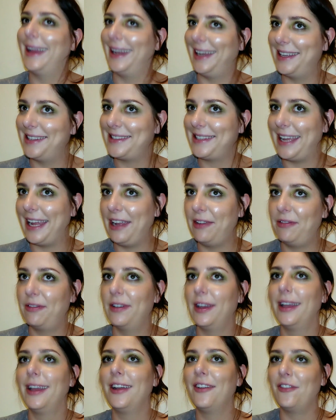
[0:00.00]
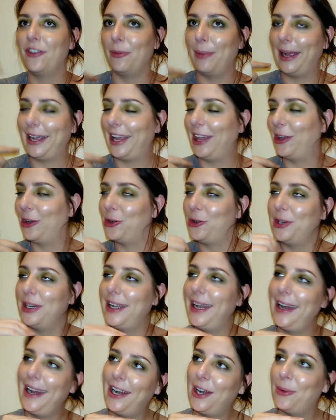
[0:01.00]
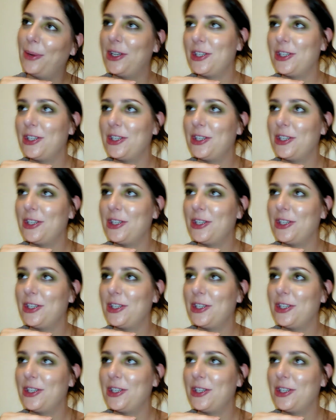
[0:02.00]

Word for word: It is safe for my color-treated hair,